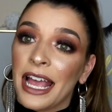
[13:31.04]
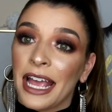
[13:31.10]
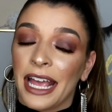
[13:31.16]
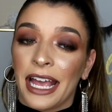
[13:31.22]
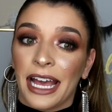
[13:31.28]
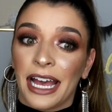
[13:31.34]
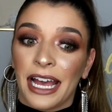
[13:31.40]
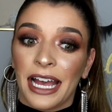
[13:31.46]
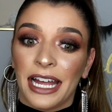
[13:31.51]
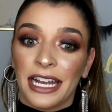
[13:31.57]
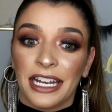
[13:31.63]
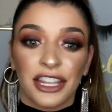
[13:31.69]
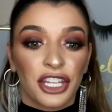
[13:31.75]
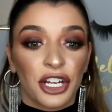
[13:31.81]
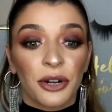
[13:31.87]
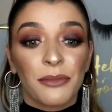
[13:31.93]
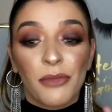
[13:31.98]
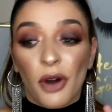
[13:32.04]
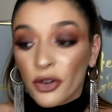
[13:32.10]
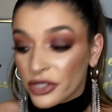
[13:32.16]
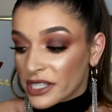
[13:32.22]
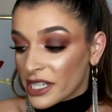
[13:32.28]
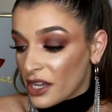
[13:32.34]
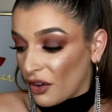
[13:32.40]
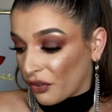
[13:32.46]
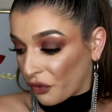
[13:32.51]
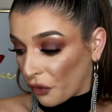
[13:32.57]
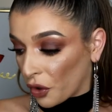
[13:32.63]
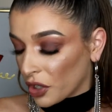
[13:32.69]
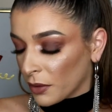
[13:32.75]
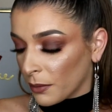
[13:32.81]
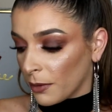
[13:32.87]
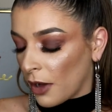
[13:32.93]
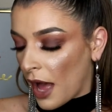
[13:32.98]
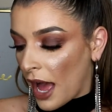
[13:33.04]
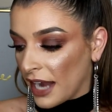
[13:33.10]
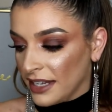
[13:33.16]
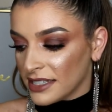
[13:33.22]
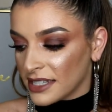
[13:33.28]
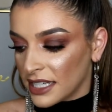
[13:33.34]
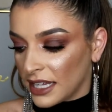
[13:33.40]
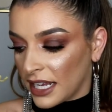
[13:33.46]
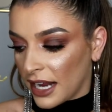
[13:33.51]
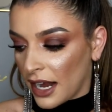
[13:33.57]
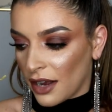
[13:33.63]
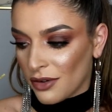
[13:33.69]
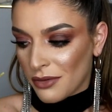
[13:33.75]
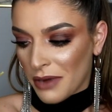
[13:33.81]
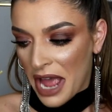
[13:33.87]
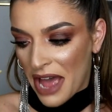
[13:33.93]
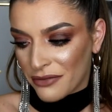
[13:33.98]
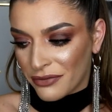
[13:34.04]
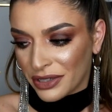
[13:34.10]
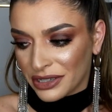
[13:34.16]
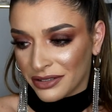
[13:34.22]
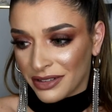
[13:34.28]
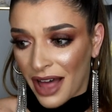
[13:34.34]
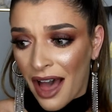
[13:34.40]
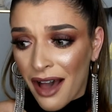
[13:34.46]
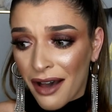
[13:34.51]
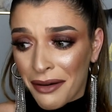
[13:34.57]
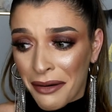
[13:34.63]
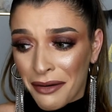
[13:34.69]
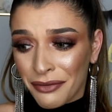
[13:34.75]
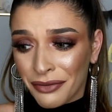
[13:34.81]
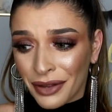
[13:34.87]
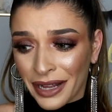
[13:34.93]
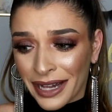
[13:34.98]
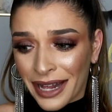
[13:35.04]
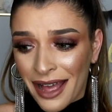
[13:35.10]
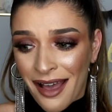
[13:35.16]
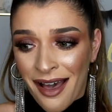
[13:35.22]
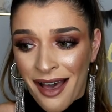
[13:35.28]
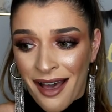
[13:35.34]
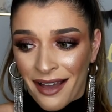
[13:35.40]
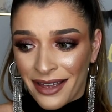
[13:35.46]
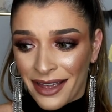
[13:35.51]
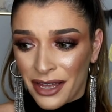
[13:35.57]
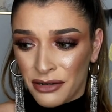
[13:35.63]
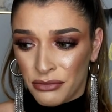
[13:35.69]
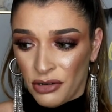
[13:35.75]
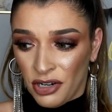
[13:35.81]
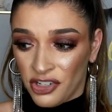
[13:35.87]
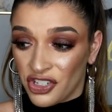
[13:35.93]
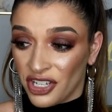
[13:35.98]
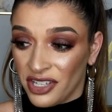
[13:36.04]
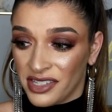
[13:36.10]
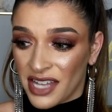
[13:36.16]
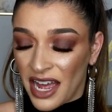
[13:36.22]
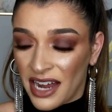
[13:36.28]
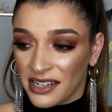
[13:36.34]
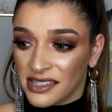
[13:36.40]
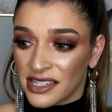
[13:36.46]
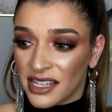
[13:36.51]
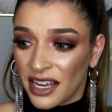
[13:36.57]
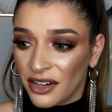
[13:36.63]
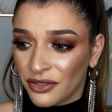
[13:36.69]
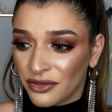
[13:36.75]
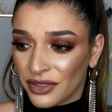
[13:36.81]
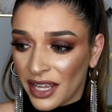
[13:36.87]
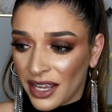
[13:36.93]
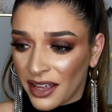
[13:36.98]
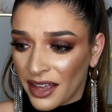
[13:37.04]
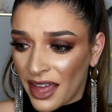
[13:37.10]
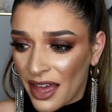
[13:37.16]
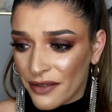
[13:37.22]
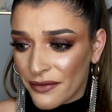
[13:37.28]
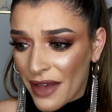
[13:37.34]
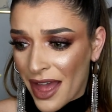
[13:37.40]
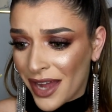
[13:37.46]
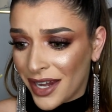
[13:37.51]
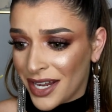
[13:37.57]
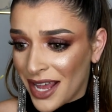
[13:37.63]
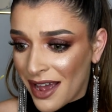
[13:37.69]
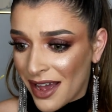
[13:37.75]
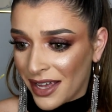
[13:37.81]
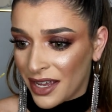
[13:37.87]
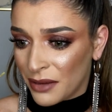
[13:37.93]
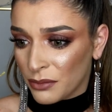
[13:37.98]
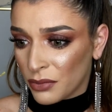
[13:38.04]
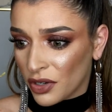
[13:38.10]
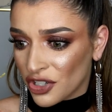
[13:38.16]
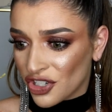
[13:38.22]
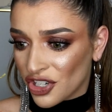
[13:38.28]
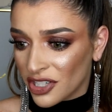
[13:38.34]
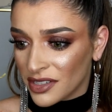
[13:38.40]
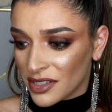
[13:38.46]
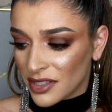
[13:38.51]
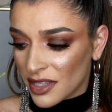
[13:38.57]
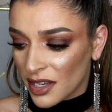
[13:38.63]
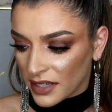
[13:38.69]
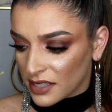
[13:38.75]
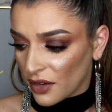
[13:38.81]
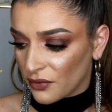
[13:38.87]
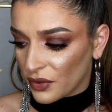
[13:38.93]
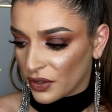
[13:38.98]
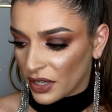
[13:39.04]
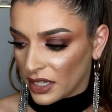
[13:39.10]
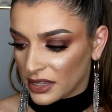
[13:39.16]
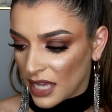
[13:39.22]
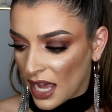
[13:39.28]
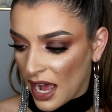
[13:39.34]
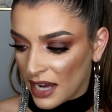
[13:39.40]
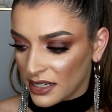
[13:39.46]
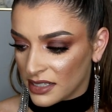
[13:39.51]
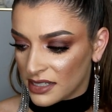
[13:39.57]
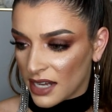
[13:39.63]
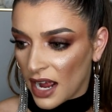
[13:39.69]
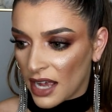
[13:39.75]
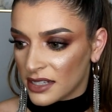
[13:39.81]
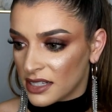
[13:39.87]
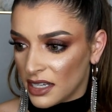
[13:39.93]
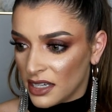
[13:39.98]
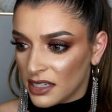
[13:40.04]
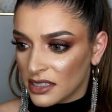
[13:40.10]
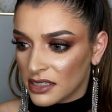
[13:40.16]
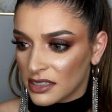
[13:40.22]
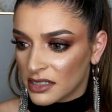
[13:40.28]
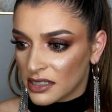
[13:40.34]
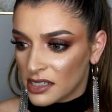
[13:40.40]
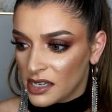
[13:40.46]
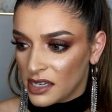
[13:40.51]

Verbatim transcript: And they're mostly affordable, honestly. Like, I don't have a lot of like high-end brushes. Honestly, I don't think I have any high-end brushes except for like the Anastasias.